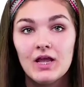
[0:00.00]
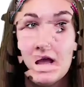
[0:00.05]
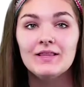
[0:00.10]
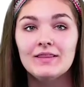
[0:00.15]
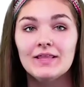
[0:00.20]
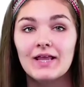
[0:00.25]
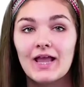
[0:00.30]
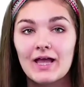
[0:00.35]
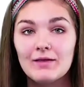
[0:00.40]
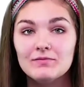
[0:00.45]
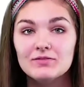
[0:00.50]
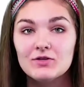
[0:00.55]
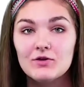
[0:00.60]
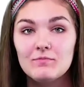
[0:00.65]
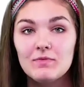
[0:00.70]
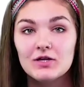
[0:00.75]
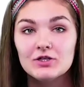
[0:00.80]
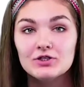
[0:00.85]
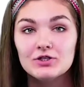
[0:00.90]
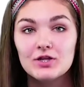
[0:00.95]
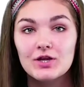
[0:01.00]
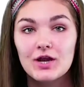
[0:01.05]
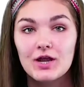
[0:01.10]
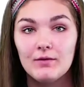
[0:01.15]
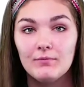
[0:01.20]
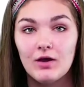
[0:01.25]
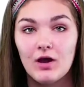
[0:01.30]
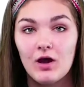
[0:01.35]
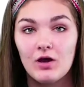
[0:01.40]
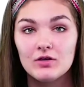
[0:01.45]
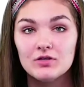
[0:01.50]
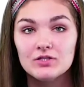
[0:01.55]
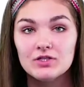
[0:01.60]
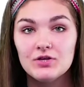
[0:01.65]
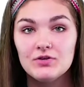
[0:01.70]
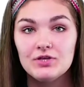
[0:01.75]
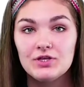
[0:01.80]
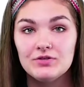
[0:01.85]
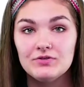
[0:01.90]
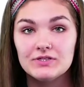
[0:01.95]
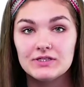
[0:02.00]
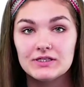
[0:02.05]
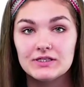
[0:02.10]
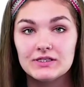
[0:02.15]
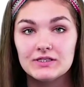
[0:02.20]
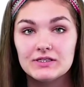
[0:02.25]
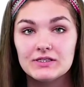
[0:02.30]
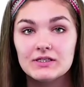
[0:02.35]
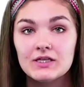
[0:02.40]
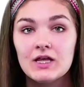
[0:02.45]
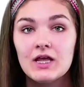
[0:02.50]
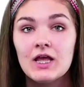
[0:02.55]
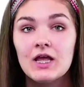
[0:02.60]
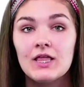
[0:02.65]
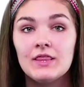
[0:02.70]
The Capstone modular helmet also uses